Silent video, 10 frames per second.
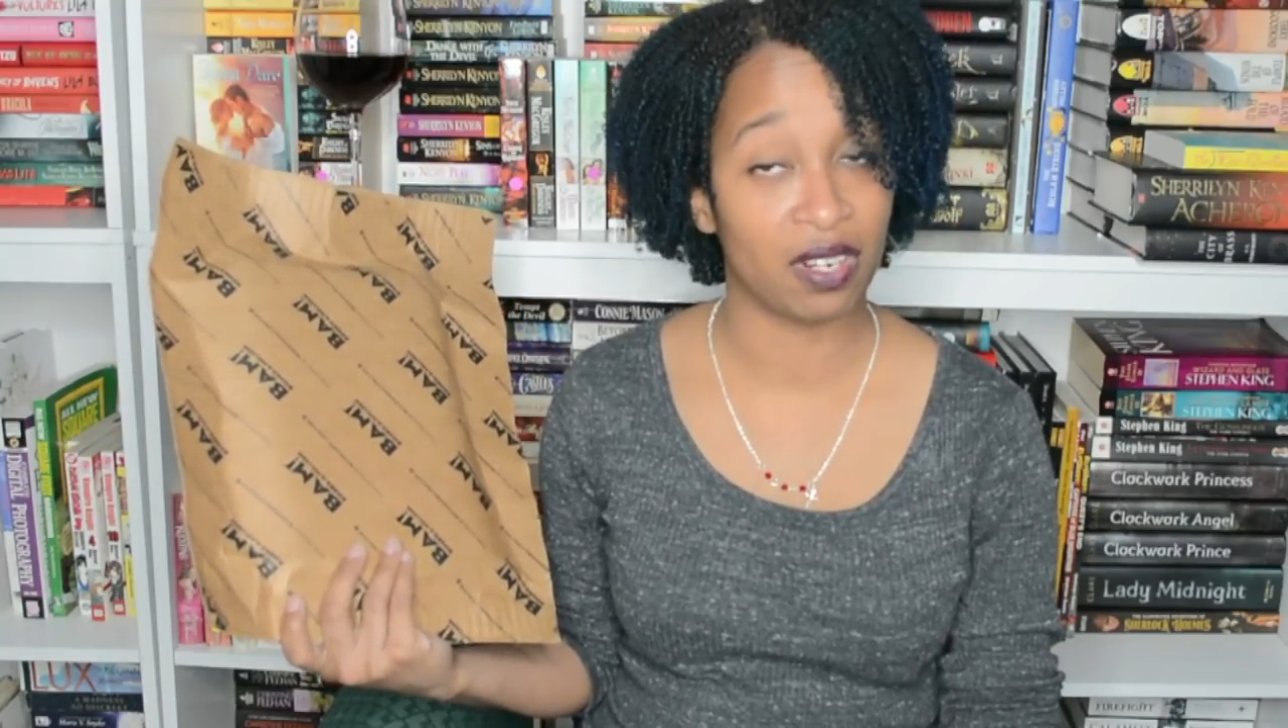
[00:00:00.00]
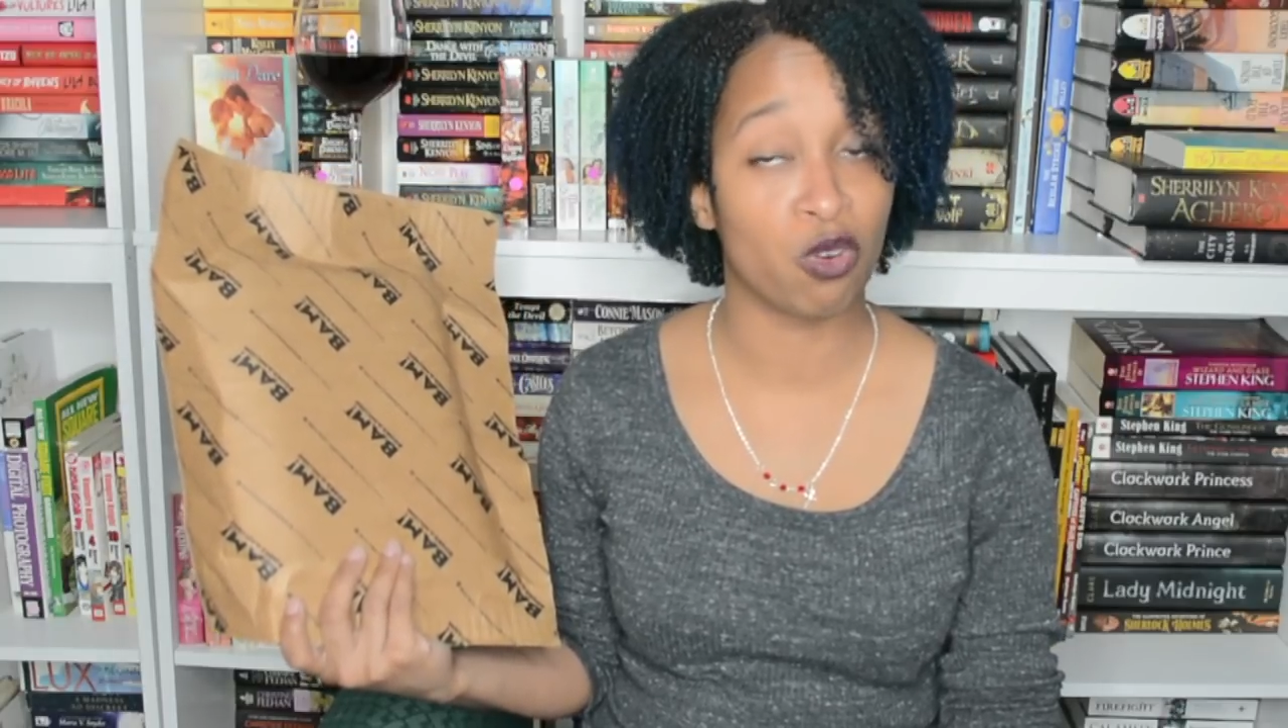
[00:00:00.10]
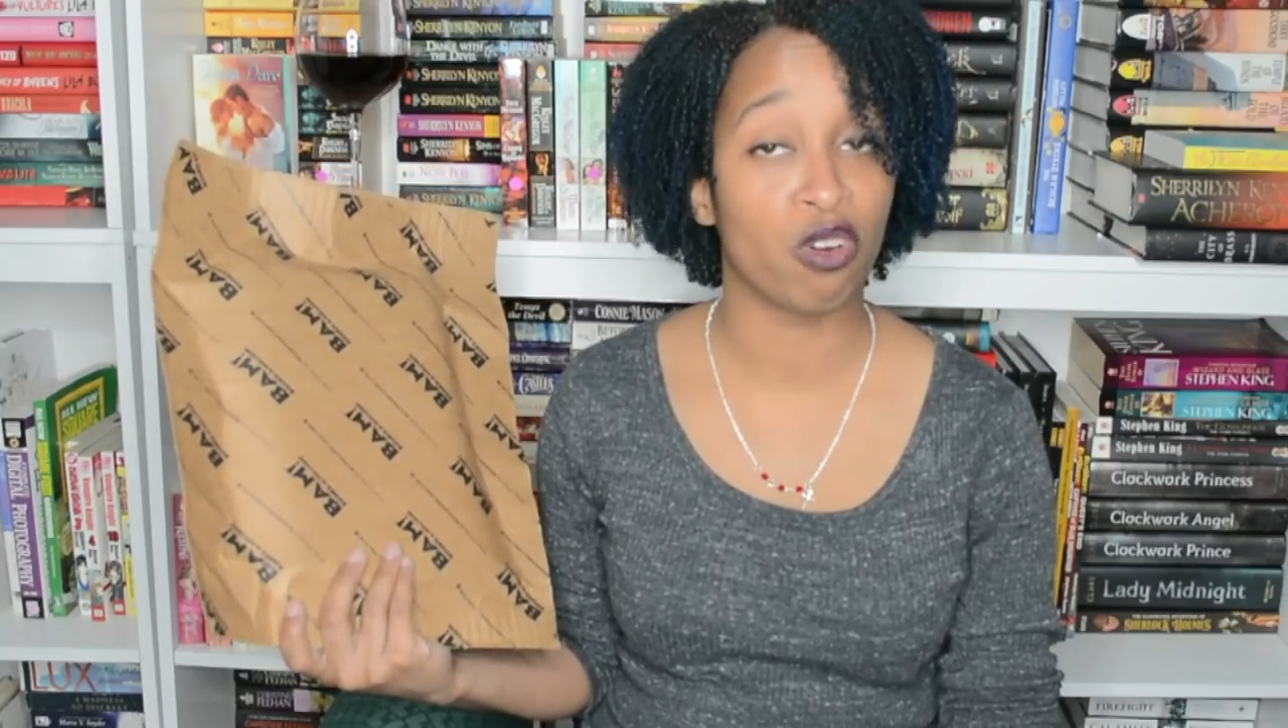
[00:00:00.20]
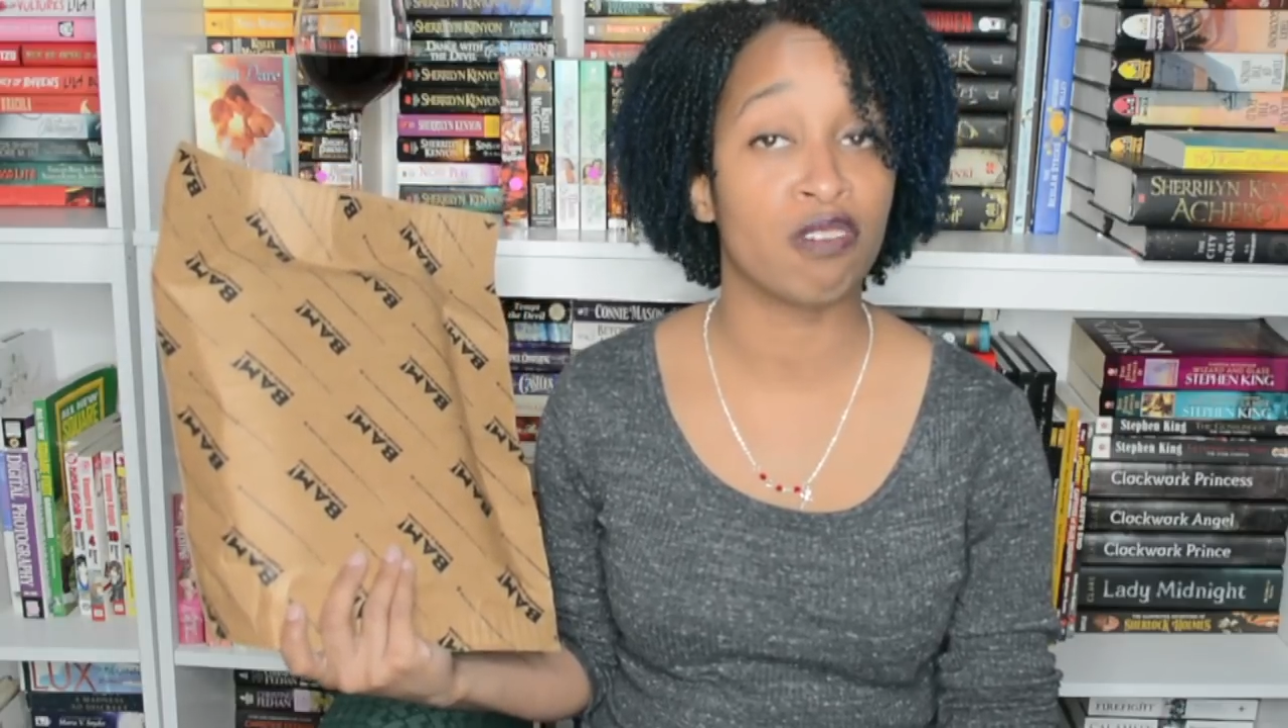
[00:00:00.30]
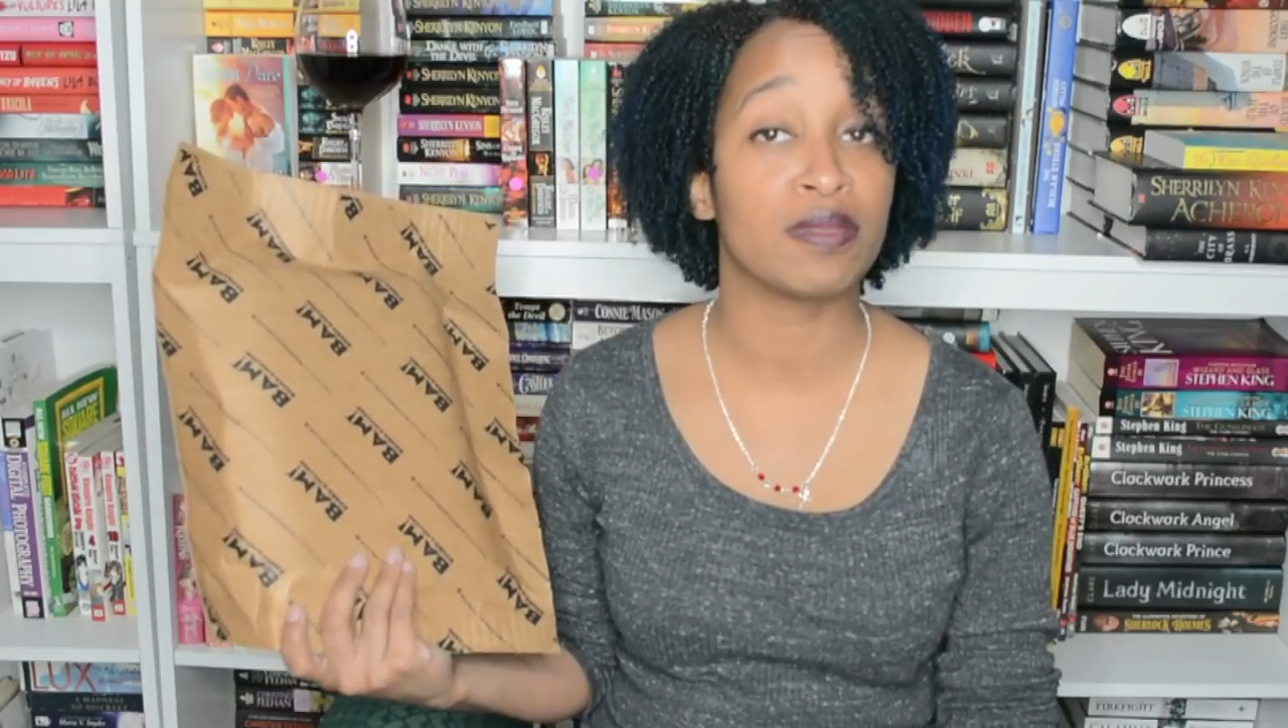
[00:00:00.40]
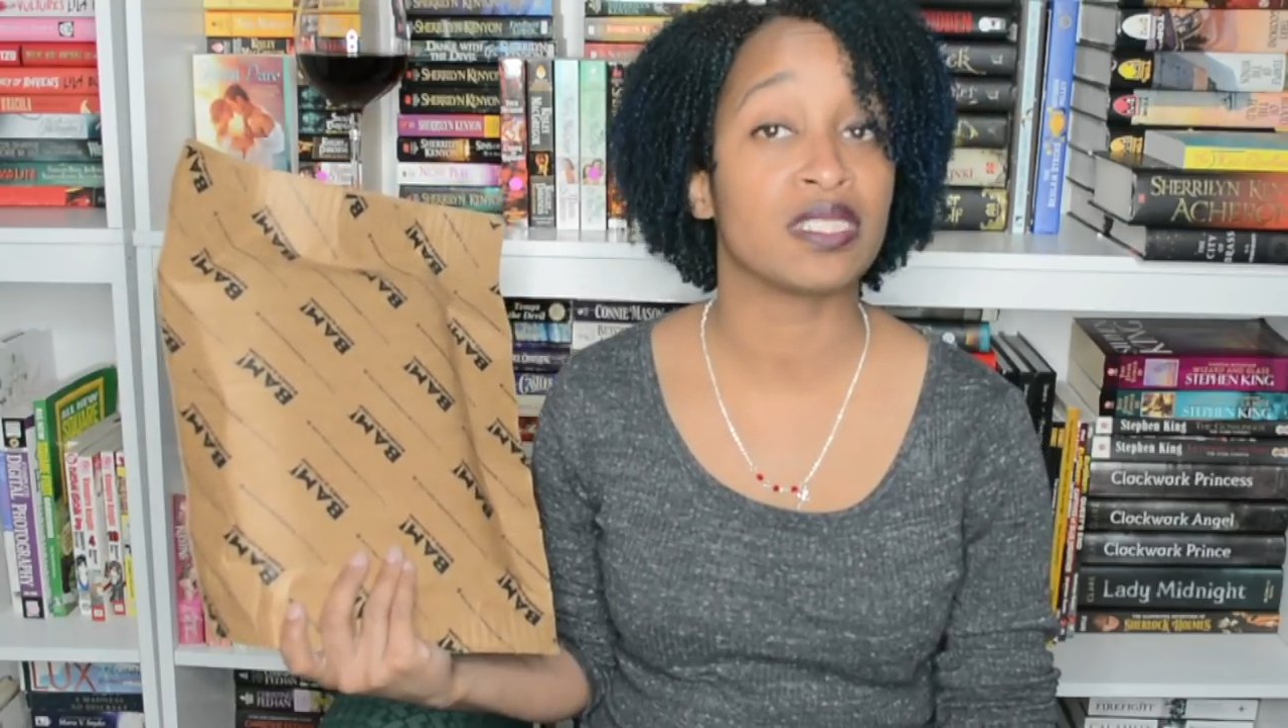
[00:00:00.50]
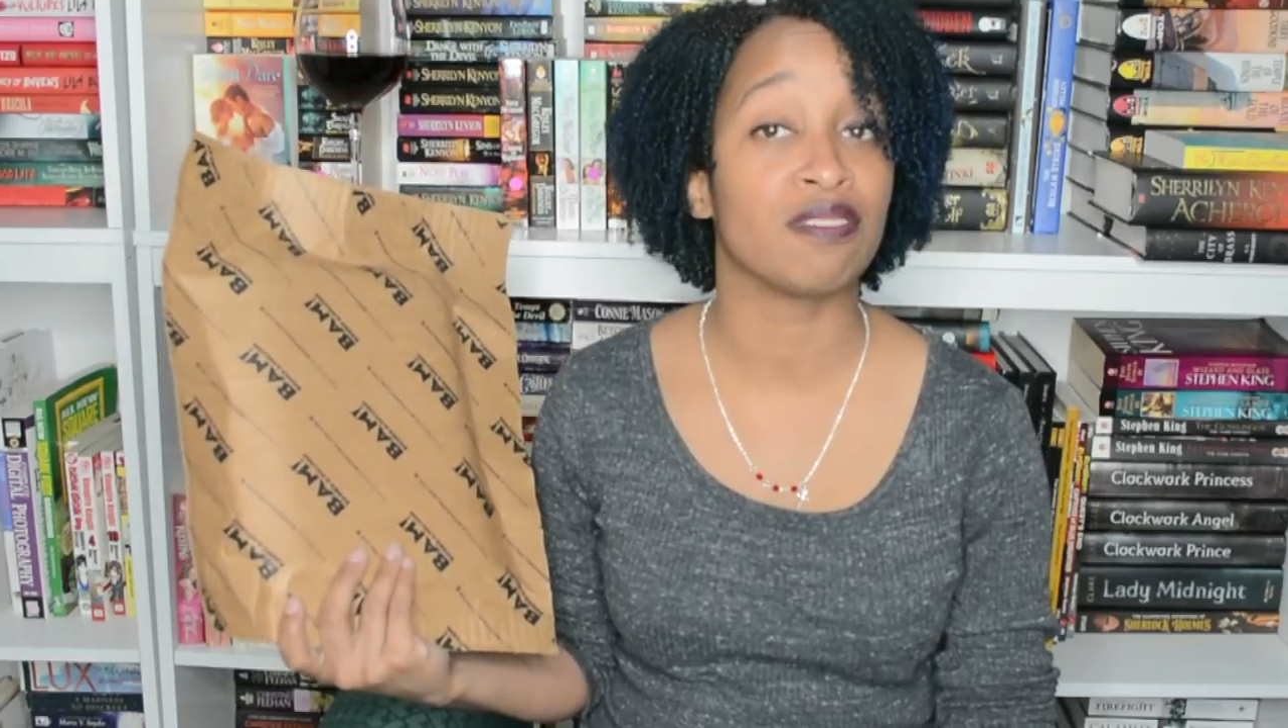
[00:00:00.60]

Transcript: A Court of Mist